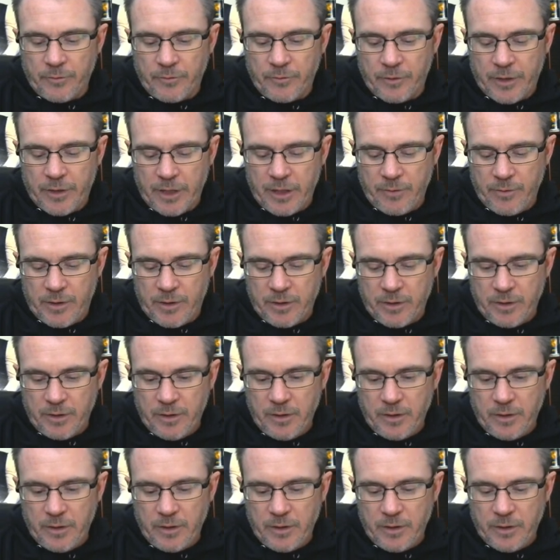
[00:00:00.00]
Okay, we
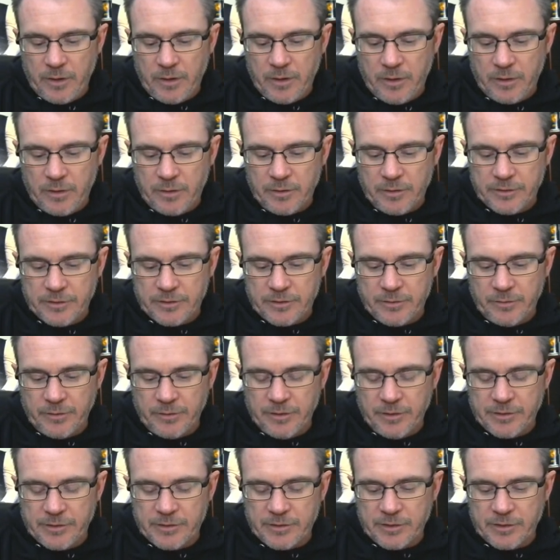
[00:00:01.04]
could... Let's do
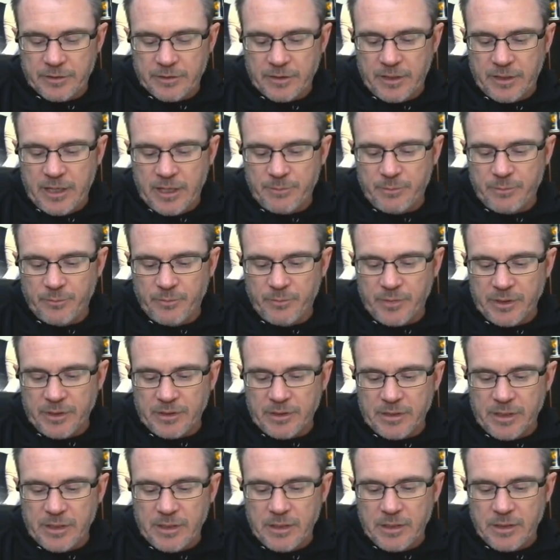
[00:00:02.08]
this just to keep him
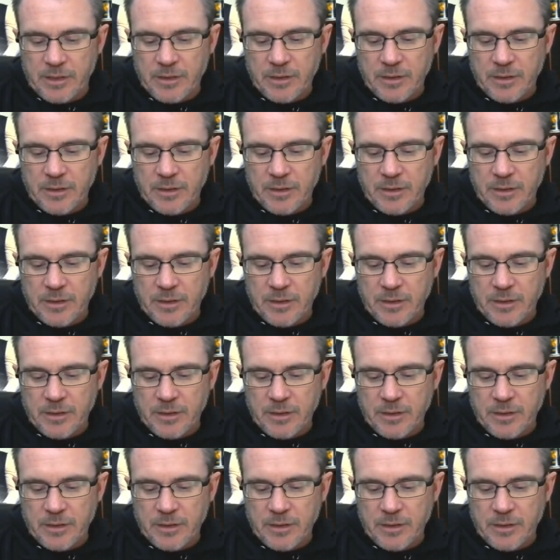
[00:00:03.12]
busy.